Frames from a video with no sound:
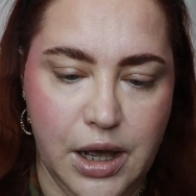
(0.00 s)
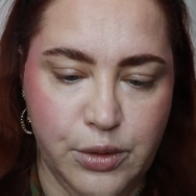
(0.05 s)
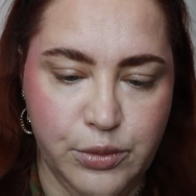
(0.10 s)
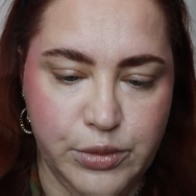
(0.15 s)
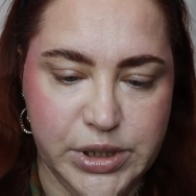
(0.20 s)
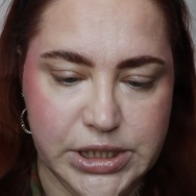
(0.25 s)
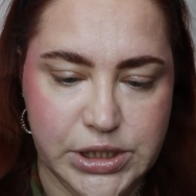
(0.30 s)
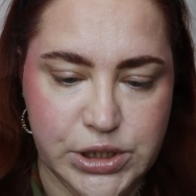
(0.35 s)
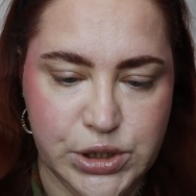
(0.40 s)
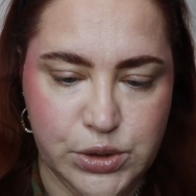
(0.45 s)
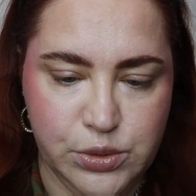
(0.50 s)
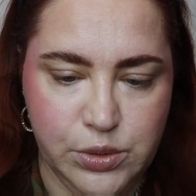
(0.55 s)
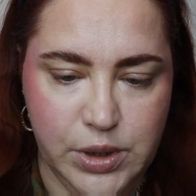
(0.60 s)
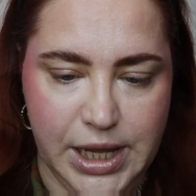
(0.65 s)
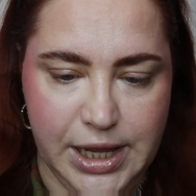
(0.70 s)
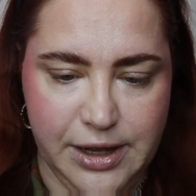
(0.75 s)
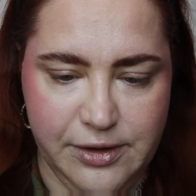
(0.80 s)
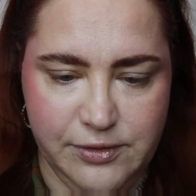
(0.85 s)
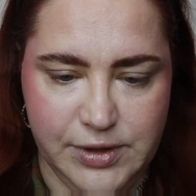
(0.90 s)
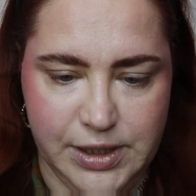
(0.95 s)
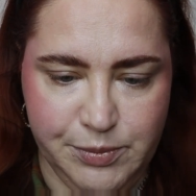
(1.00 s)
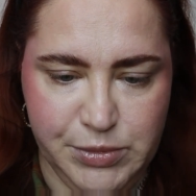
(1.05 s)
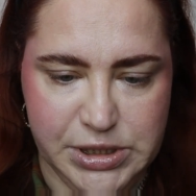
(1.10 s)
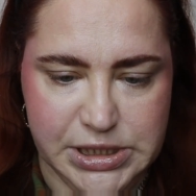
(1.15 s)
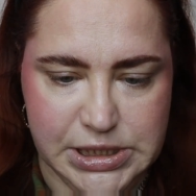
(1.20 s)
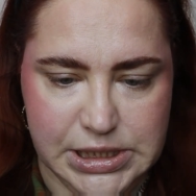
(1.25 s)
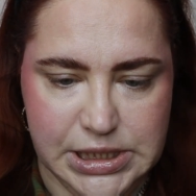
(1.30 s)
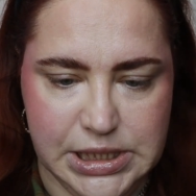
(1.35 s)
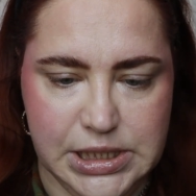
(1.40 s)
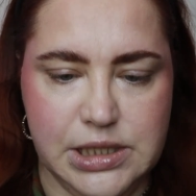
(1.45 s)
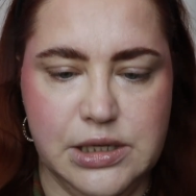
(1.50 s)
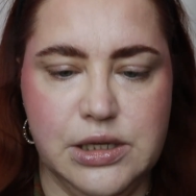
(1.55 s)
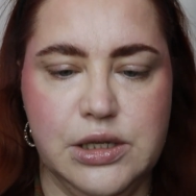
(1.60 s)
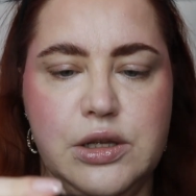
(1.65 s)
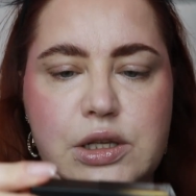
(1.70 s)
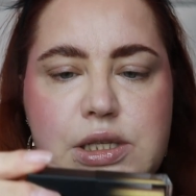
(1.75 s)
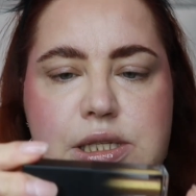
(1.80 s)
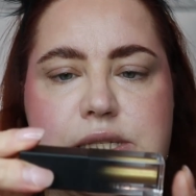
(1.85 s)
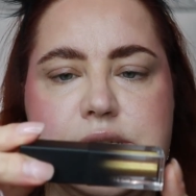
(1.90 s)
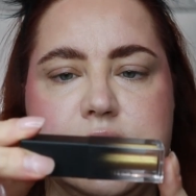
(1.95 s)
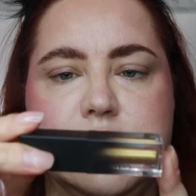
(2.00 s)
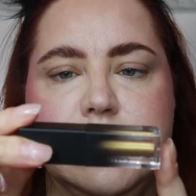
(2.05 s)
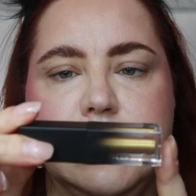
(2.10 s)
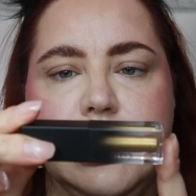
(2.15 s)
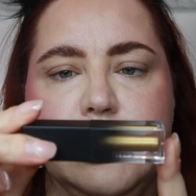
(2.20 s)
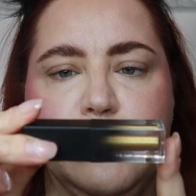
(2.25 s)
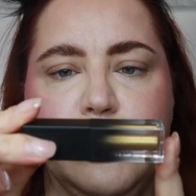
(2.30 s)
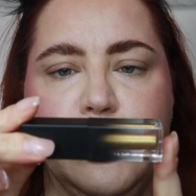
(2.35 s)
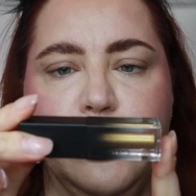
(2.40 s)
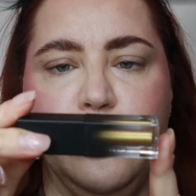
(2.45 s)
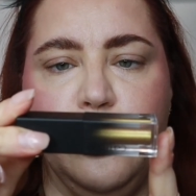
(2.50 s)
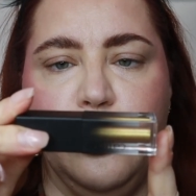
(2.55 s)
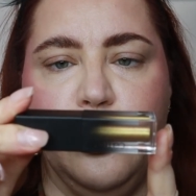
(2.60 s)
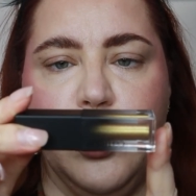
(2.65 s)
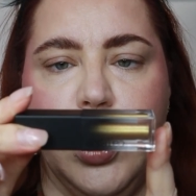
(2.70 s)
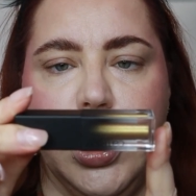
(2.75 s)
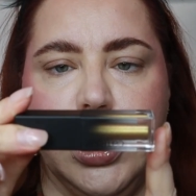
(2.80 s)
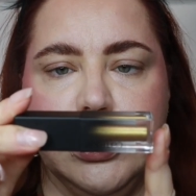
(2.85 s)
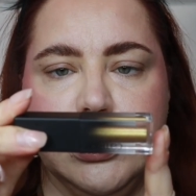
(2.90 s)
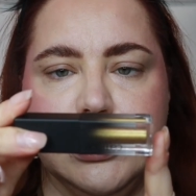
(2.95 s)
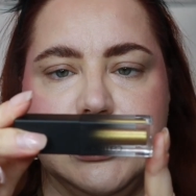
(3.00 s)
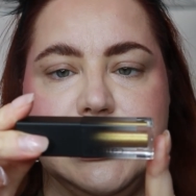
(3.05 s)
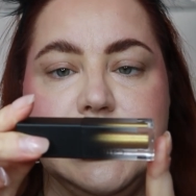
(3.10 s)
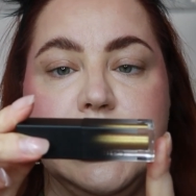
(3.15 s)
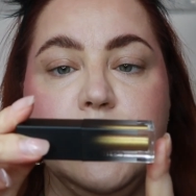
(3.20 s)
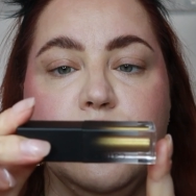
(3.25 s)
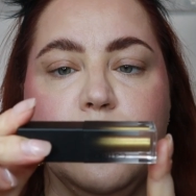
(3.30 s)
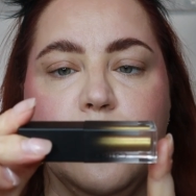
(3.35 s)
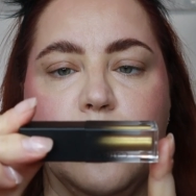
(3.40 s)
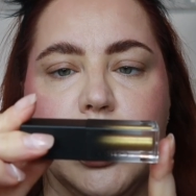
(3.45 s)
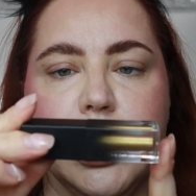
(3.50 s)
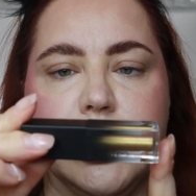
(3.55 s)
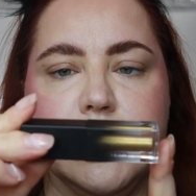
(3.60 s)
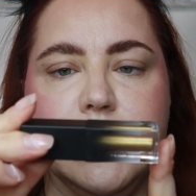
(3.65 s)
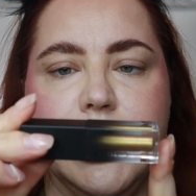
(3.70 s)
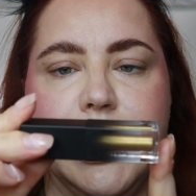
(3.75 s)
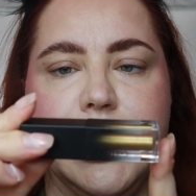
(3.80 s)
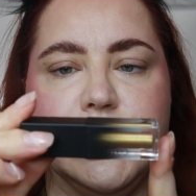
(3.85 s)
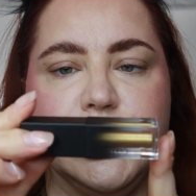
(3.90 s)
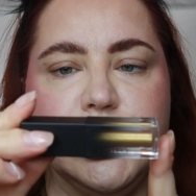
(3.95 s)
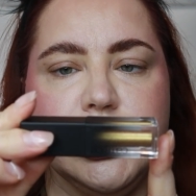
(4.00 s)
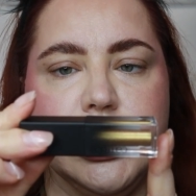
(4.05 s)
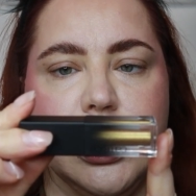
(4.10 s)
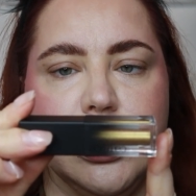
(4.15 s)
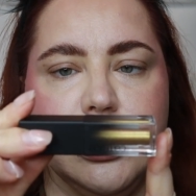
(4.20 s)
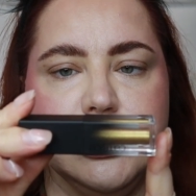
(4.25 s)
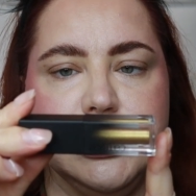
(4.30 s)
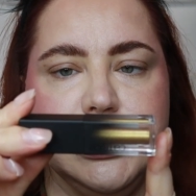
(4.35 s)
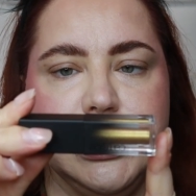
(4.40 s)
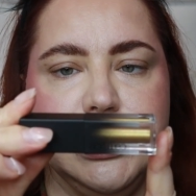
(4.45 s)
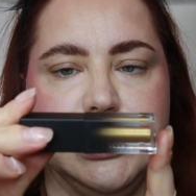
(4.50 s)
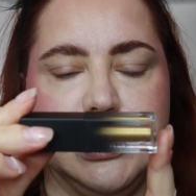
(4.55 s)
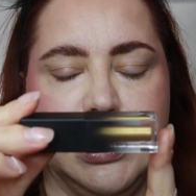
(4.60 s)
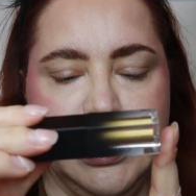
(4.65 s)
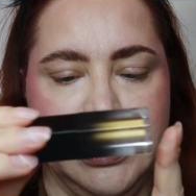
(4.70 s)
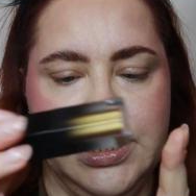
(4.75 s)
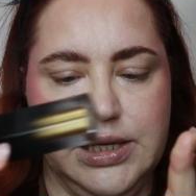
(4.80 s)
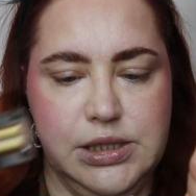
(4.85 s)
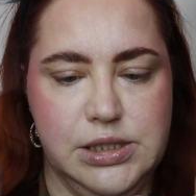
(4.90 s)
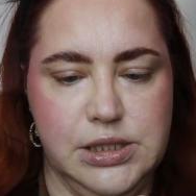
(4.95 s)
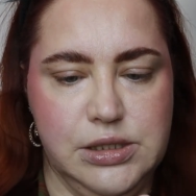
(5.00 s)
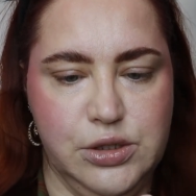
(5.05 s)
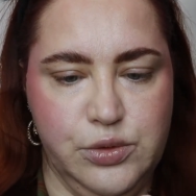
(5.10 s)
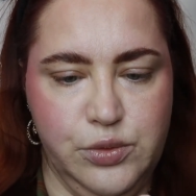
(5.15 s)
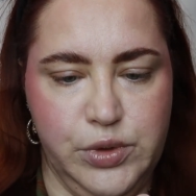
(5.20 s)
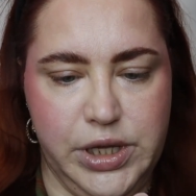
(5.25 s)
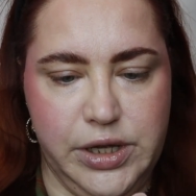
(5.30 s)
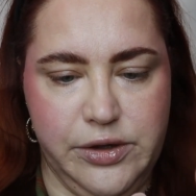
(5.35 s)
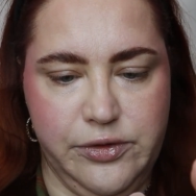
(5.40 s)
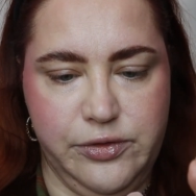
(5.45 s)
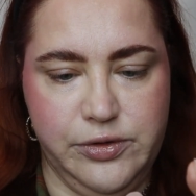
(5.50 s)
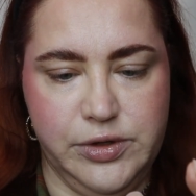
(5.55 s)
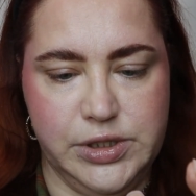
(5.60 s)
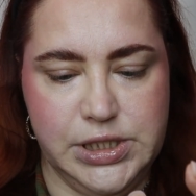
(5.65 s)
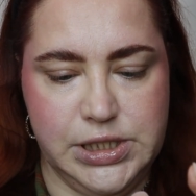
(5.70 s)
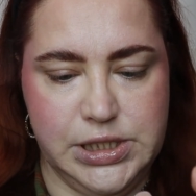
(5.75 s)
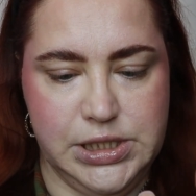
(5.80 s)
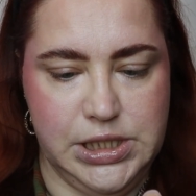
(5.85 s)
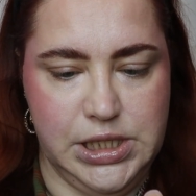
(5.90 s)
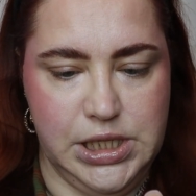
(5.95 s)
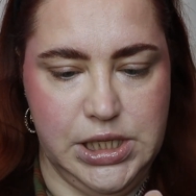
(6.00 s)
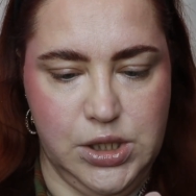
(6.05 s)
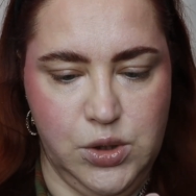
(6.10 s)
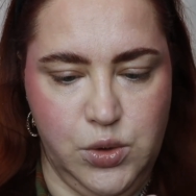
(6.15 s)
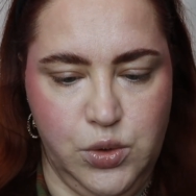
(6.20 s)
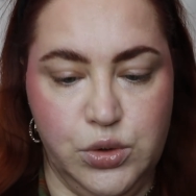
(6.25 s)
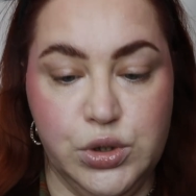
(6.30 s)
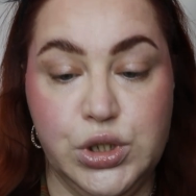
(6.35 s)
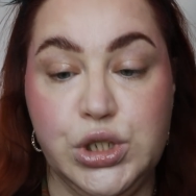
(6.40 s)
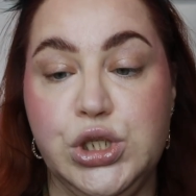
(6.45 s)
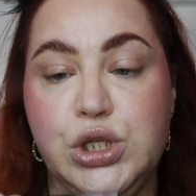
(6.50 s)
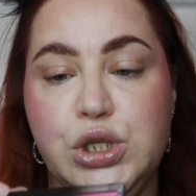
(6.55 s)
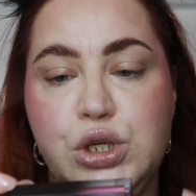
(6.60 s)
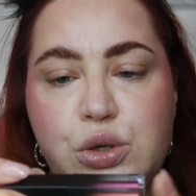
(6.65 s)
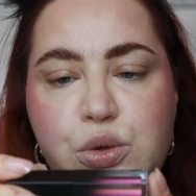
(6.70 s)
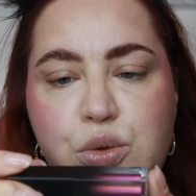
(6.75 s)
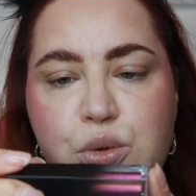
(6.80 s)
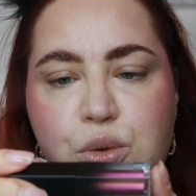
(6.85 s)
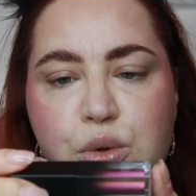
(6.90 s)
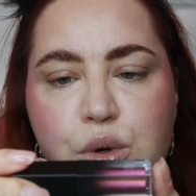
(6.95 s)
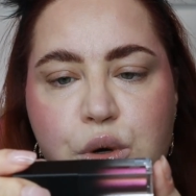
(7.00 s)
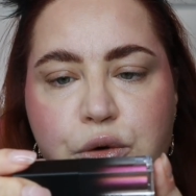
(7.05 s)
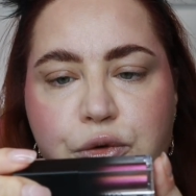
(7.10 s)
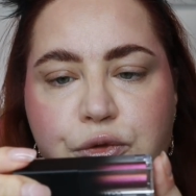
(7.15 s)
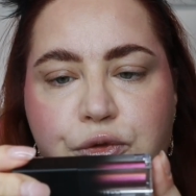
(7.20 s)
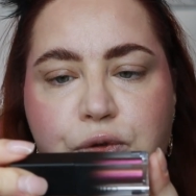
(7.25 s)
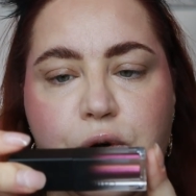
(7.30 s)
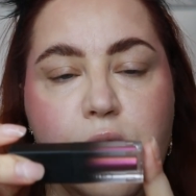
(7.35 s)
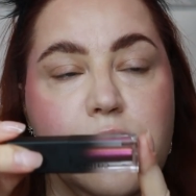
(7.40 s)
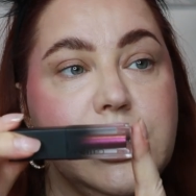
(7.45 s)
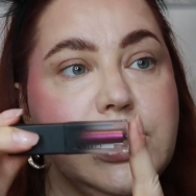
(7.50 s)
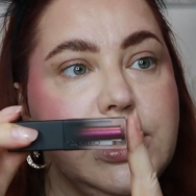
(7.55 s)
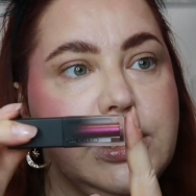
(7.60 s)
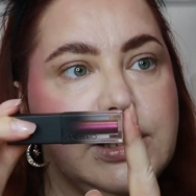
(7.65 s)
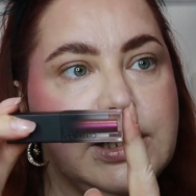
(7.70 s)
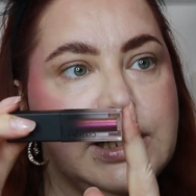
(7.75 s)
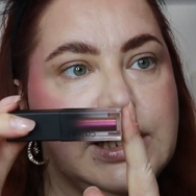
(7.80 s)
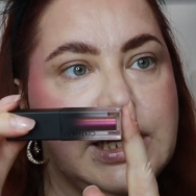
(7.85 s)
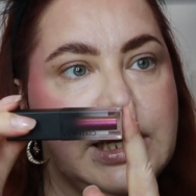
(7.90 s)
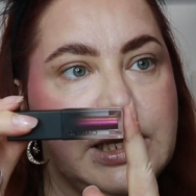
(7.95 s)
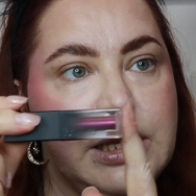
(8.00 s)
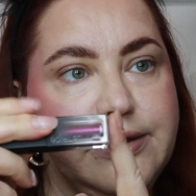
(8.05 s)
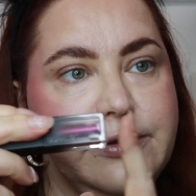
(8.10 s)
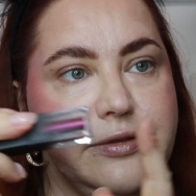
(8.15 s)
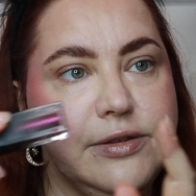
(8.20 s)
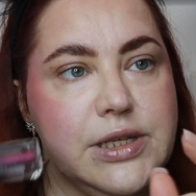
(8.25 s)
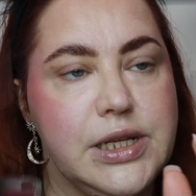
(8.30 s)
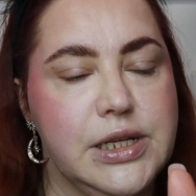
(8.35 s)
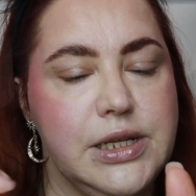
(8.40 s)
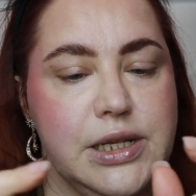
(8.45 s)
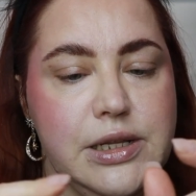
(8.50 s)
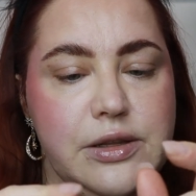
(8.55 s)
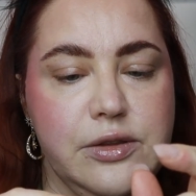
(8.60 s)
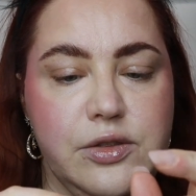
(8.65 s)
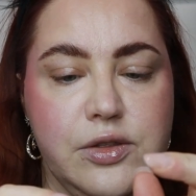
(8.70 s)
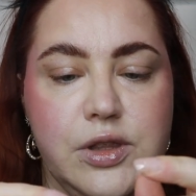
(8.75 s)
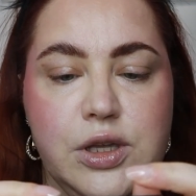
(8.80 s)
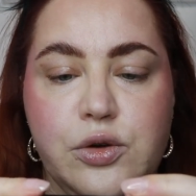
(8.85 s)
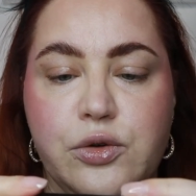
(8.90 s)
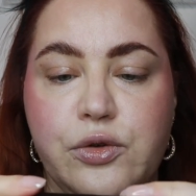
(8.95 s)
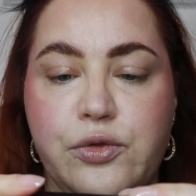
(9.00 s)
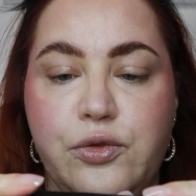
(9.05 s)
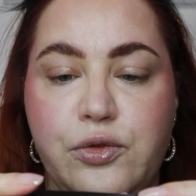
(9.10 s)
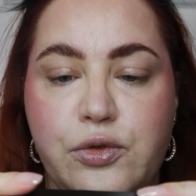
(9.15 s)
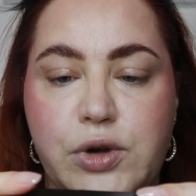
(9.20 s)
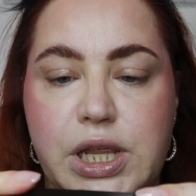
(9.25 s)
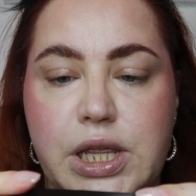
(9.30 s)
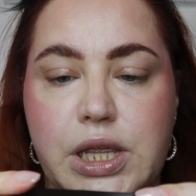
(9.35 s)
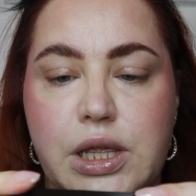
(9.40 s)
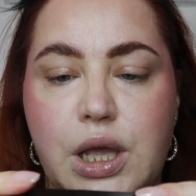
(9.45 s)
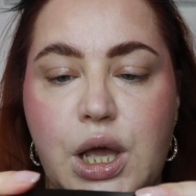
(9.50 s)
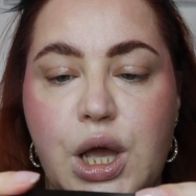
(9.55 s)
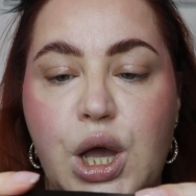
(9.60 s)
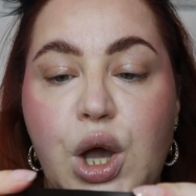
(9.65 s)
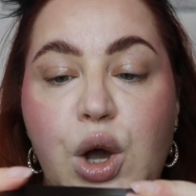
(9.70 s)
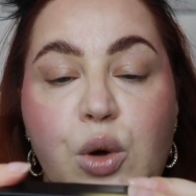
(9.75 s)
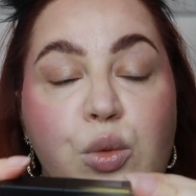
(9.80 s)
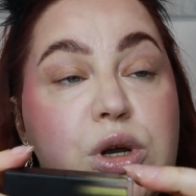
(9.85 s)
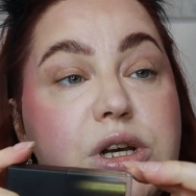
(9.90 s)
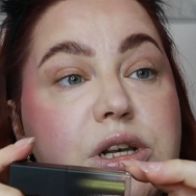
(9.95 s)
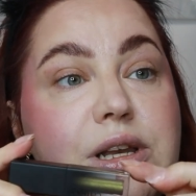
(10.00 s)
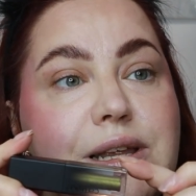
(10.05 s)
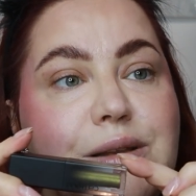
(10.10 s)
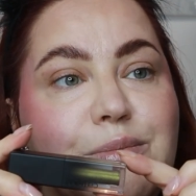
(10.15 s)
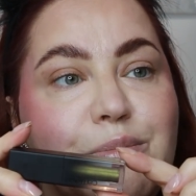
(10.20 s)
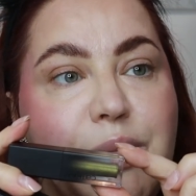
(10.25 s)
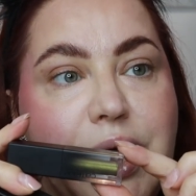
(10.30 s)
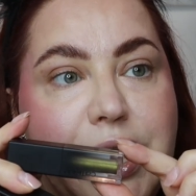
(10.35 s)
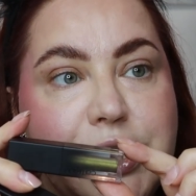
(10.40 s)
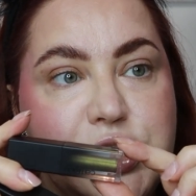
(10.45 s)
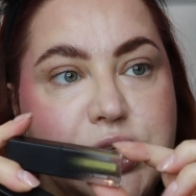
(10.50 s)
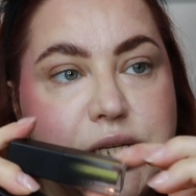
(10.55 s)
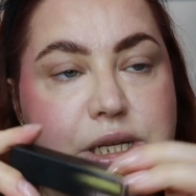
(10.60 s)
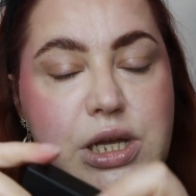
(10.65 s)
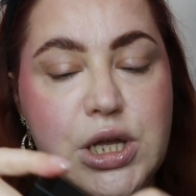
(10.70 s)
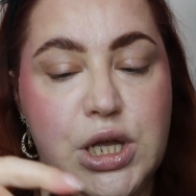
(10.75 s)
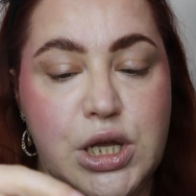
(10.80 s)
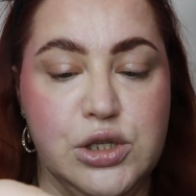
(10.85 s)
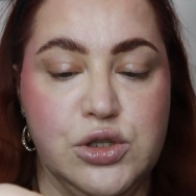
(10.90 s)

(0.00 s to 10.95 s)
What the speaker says: We do have, let me see, CO1 Enchanting Lights. We have CO2 Falling Leaves, and then CO3 Woodland Magic.